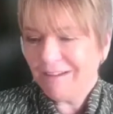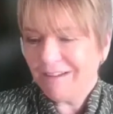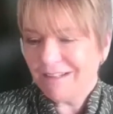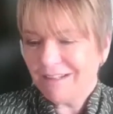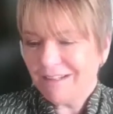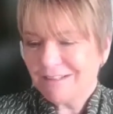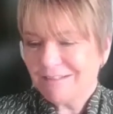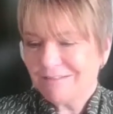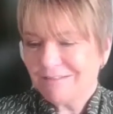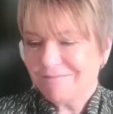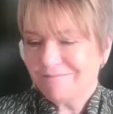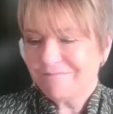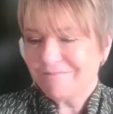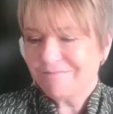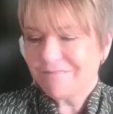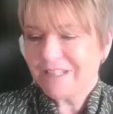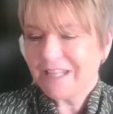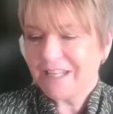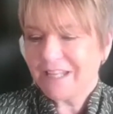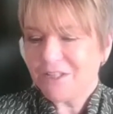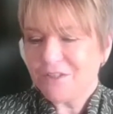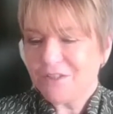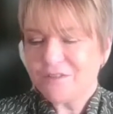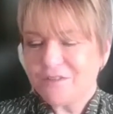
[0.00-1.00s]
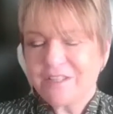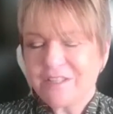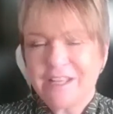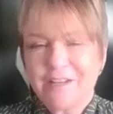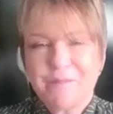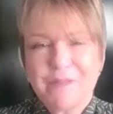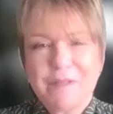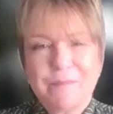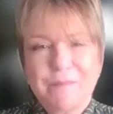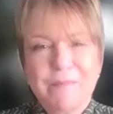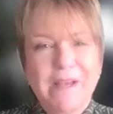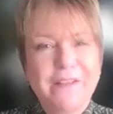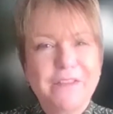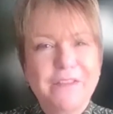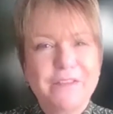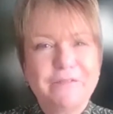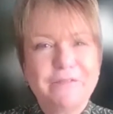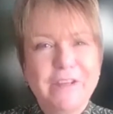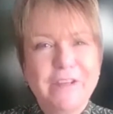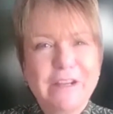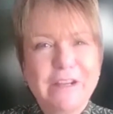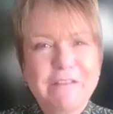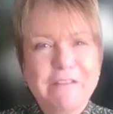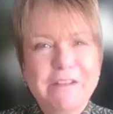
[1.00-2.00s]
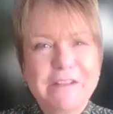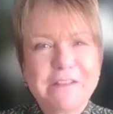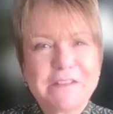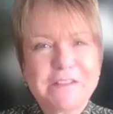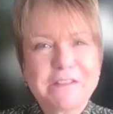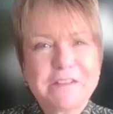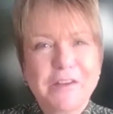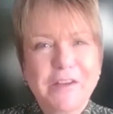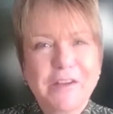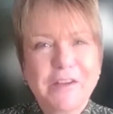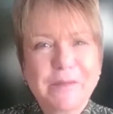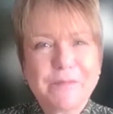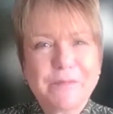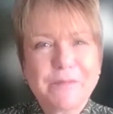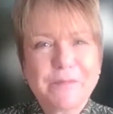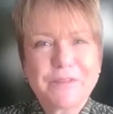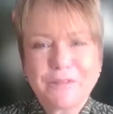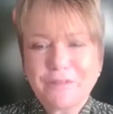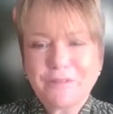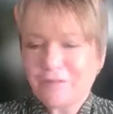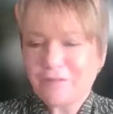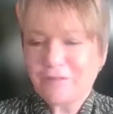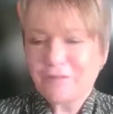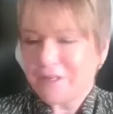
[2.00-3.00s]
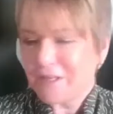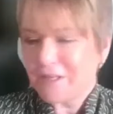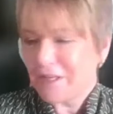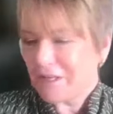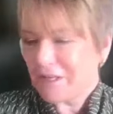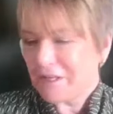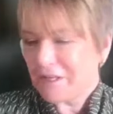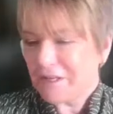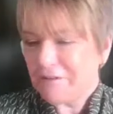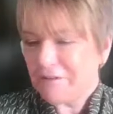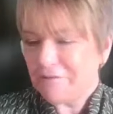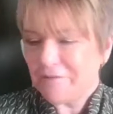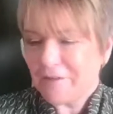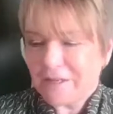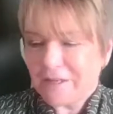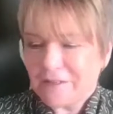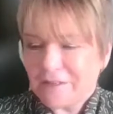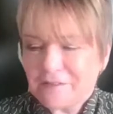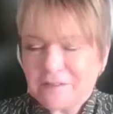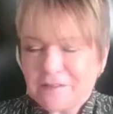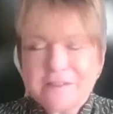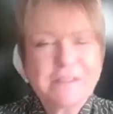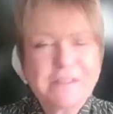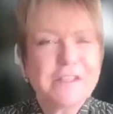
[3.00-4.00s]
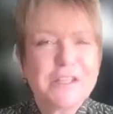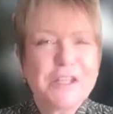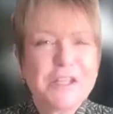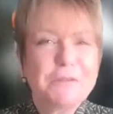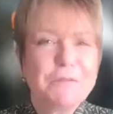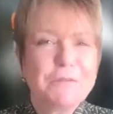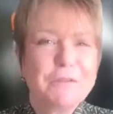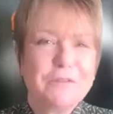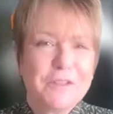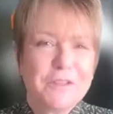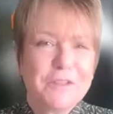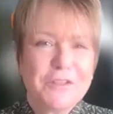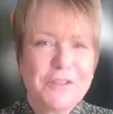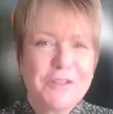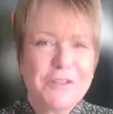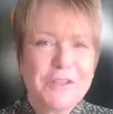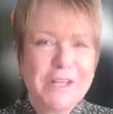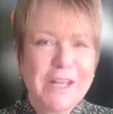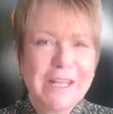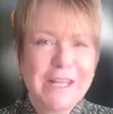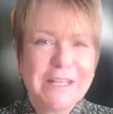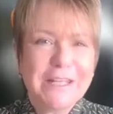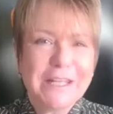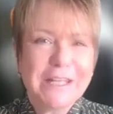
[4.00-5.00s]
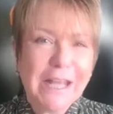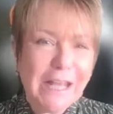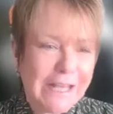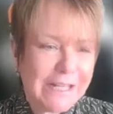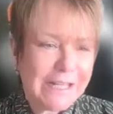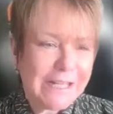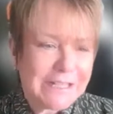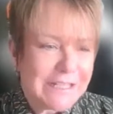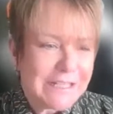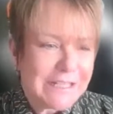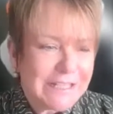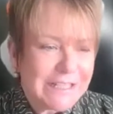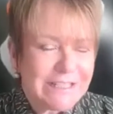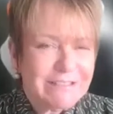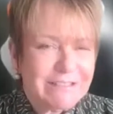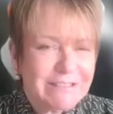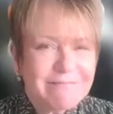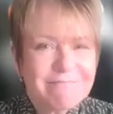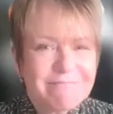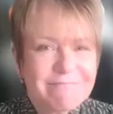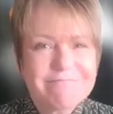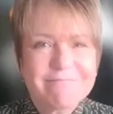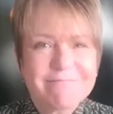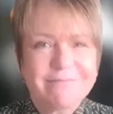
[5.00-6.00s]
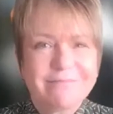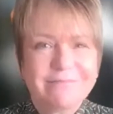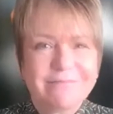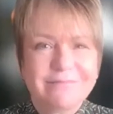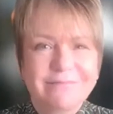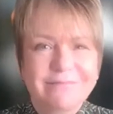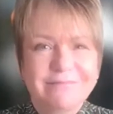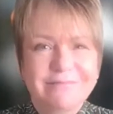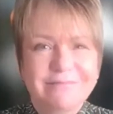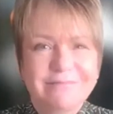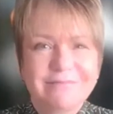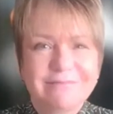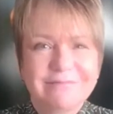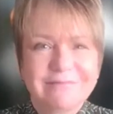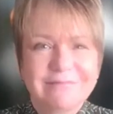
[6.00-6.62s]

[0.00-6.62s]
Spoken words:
can you tell me about the various types of events that you officiate at?